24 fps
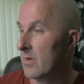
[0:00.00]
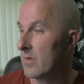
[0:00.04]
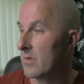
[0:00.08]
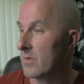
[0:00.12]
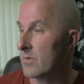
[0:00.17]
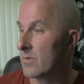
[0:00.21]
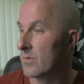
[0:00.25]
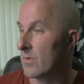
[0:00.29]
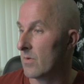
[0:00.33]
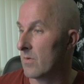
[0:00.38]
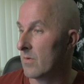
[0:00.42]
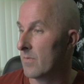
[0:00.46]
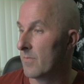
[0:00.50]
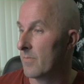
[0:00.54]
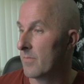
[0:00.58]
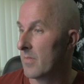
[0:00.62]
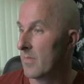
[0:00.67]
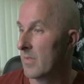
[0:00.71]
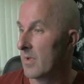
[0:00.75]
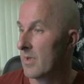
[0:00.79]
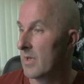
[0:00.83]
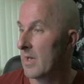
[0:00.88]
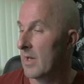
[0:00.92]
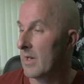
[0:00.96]
So
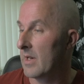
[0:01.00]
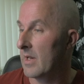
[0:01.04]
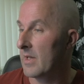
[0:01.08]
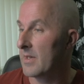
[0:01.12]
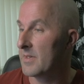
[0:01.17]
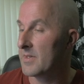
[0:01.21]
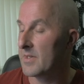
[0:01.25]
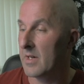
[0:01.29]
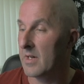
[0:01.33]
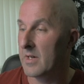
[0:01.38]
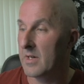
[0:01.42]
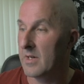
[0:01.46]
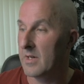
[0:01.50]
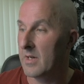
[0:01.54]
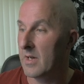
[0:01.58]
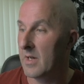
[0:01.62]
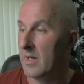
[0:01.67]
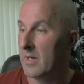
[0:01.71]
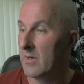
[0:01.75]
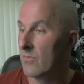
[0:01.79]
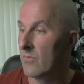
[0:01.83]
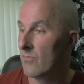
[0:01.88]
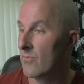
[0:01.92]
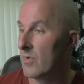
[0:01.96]
that is
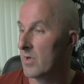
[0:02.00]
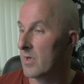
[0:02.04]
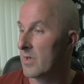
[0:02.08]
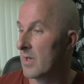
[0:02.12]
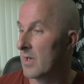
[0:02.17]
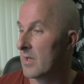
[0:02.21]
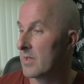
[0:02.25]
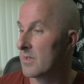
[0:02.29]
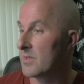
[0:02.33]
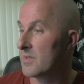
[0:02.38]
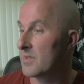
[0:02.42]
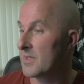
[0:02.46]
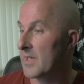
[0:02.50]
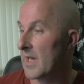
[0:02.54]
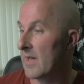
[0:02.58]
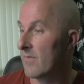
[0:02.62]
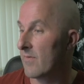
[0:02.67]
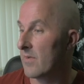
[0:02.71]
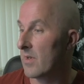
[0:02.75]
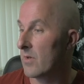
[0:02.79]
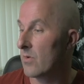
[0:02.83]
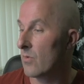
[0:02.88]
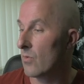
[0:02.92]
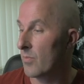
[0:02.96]

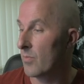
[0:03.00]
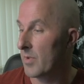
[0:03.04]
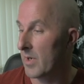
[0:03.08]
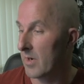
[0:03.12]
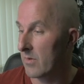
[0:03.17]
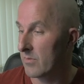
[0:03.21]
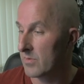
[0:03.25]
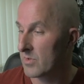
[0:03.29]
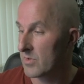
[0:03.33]
£172.